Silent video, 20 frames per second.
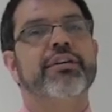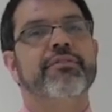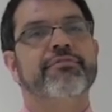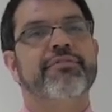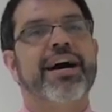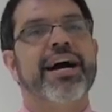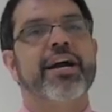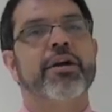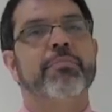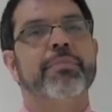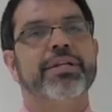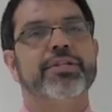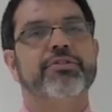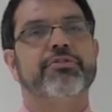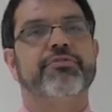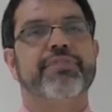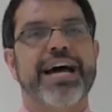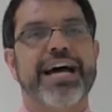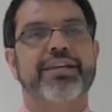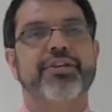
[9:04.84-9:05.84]
environmental
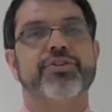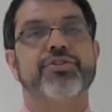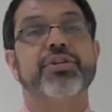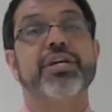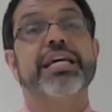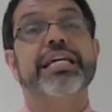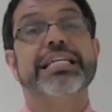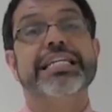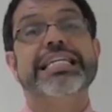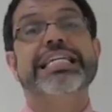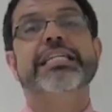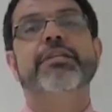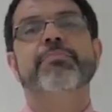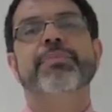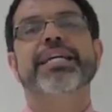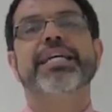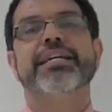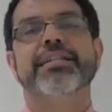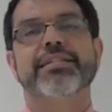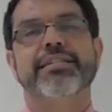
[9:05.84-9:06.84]
factors need to
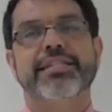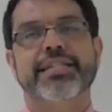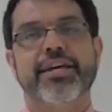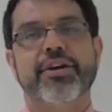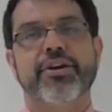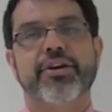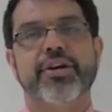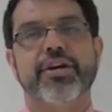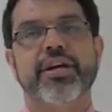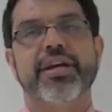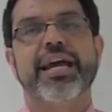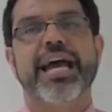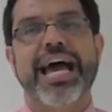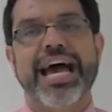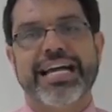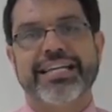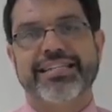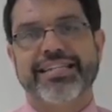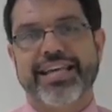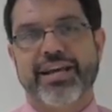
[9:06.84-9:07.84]
be considered
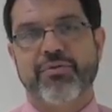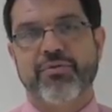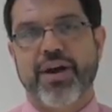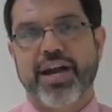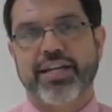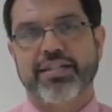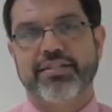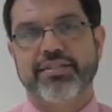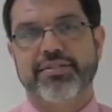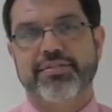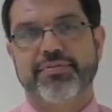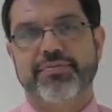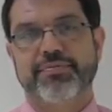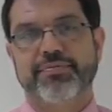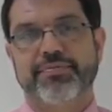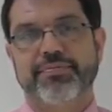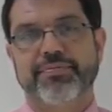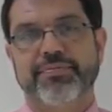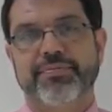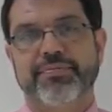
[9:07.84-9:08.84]
as they write.
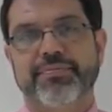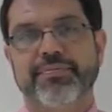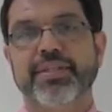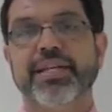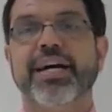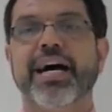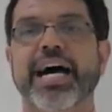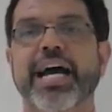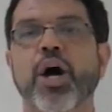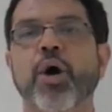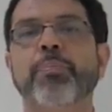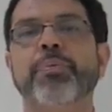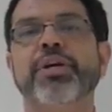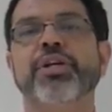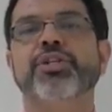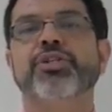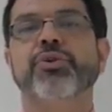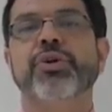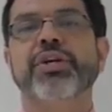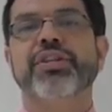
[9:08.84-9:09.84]
I hope you
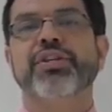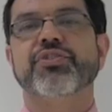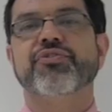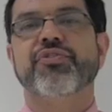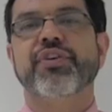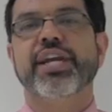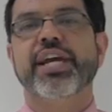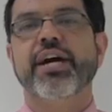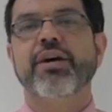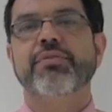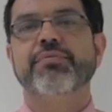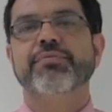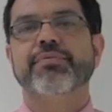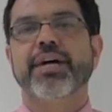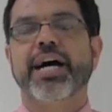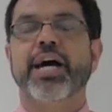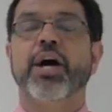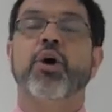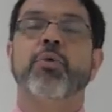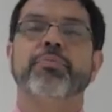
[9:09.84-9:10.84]
enjoyed this video.
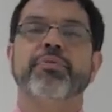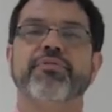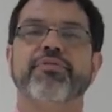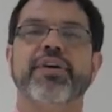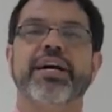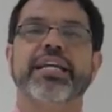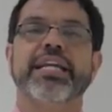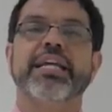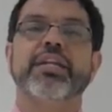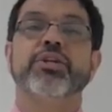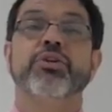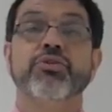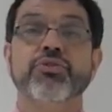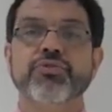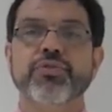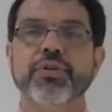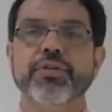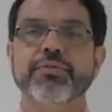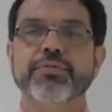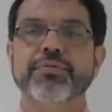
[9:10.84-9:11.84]
I hope you find it
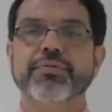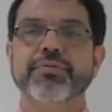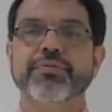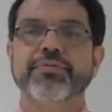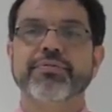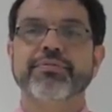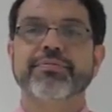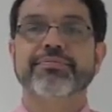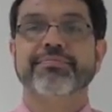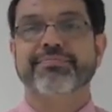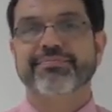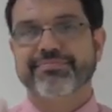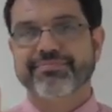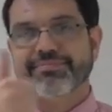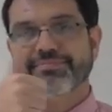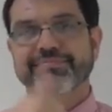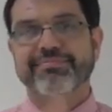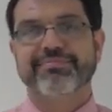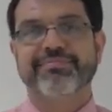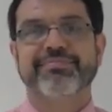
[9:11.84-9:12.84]
useful.
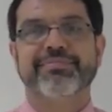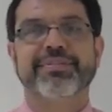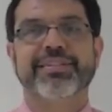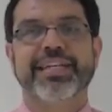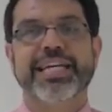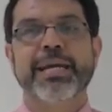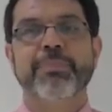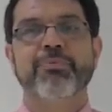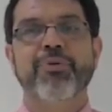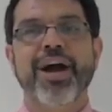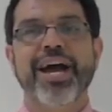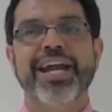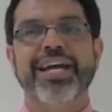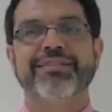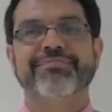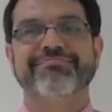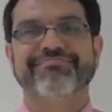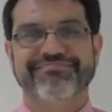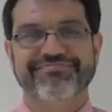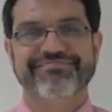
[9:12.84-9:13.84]
Keep writing.
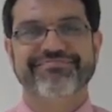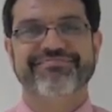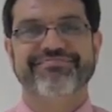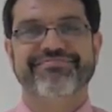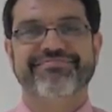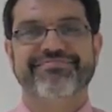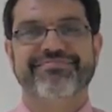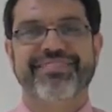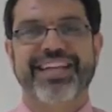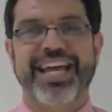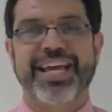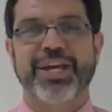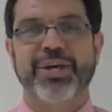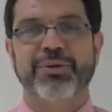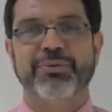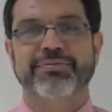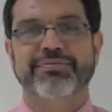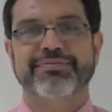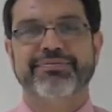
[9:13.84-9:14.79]
Thank you.